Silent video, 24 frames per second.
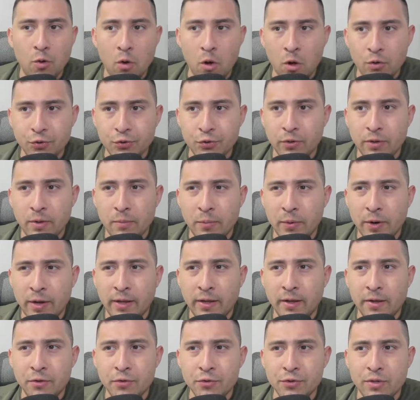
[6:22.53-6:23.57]
also the
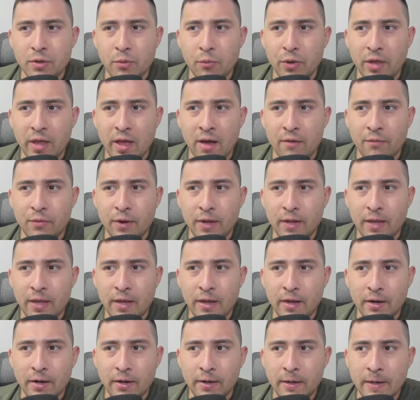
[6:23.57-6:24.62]
breaking news that we have right
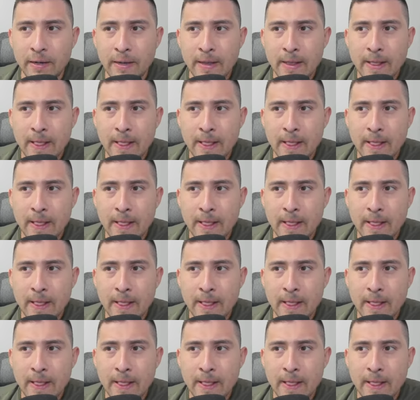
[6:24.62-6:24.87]
here.